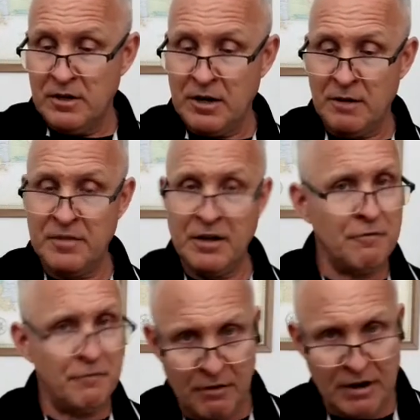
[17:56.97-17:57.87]
Um, they're
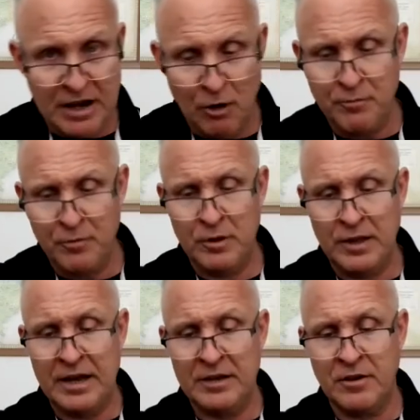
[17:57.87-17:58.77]
very helpful
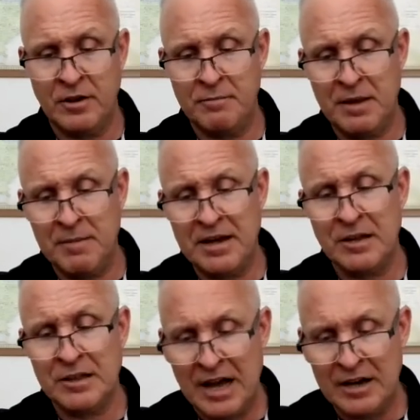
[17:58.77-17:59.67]
and uh, they make a
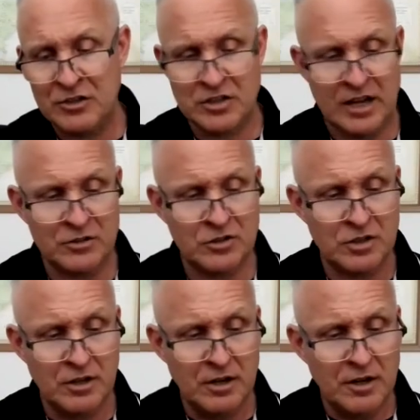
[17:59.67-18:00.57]
lot of
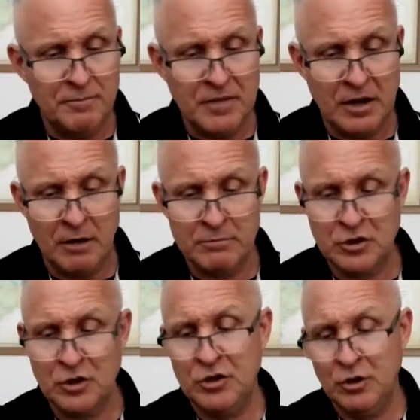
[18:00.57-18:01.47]
sense um,
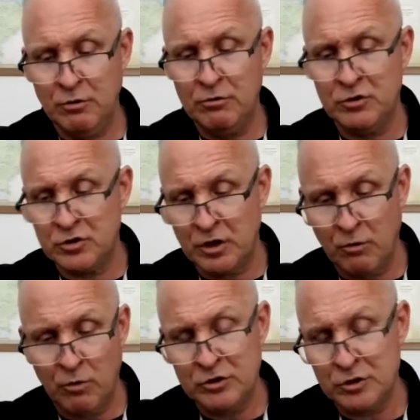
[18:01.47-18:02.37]
to use uh,
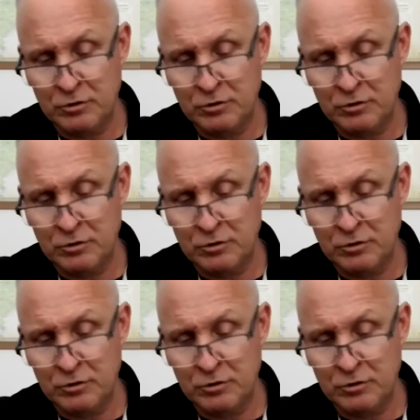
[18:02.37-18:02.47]
once